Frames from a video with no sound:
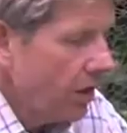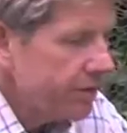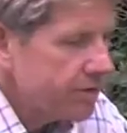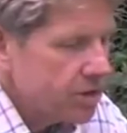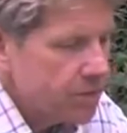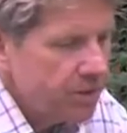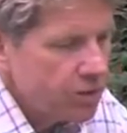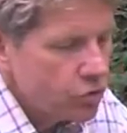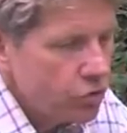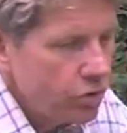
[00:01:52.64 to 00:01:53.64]
I use the
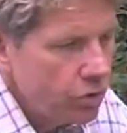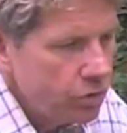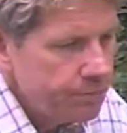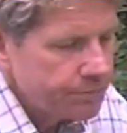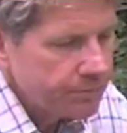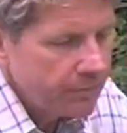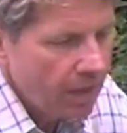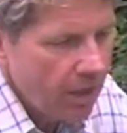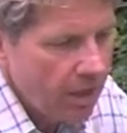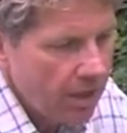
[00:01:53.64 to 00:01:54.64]
spinach raw,
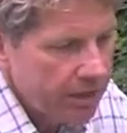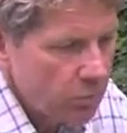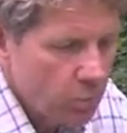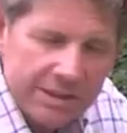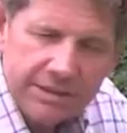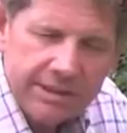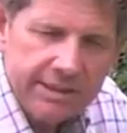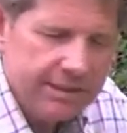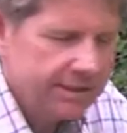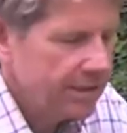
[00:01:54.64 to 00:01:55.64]
I wilt
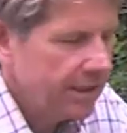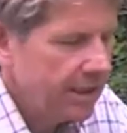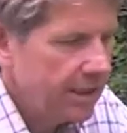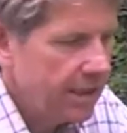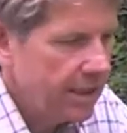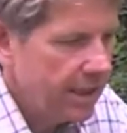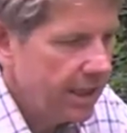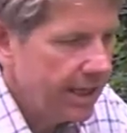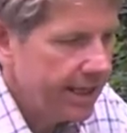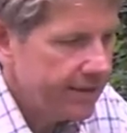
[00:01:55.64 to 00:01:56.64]
it, uh,
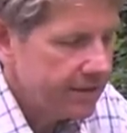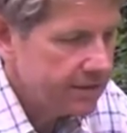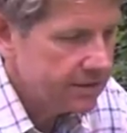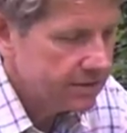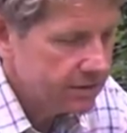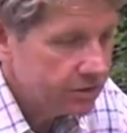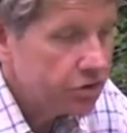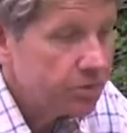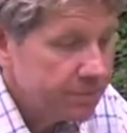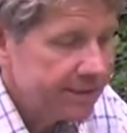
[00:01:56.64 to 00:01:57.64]
and
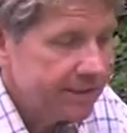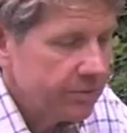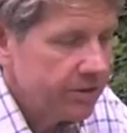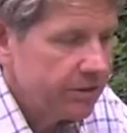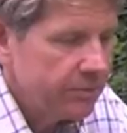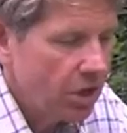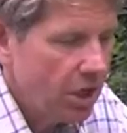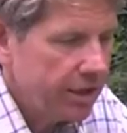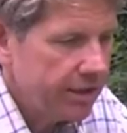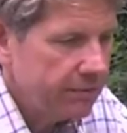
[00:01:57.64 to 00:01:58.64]
just mix it with some
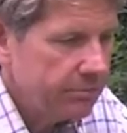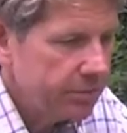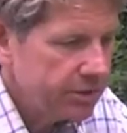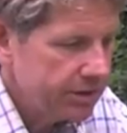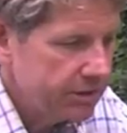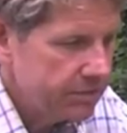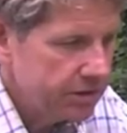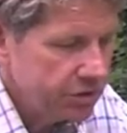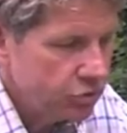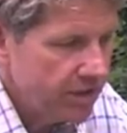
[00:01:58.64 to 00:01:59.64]
garlic and butter,
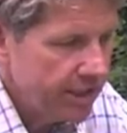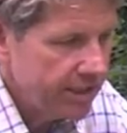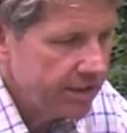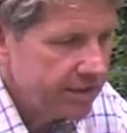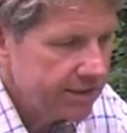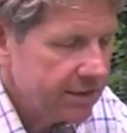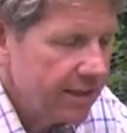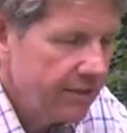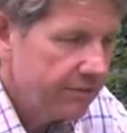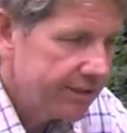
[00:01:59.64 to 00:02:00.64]
which is really nice.
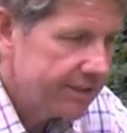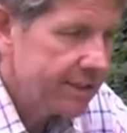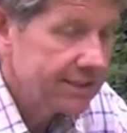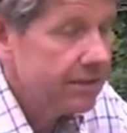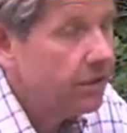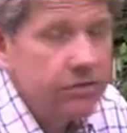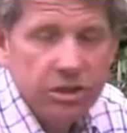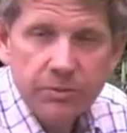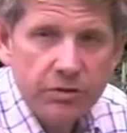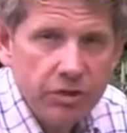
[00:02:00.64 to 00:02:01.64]
Fantastic,
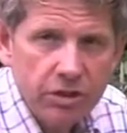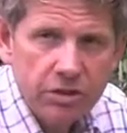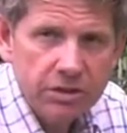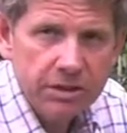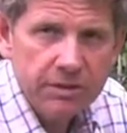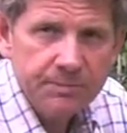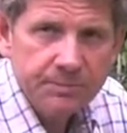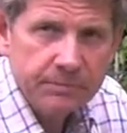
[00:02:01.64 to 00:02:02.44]
obviously, with ricotta,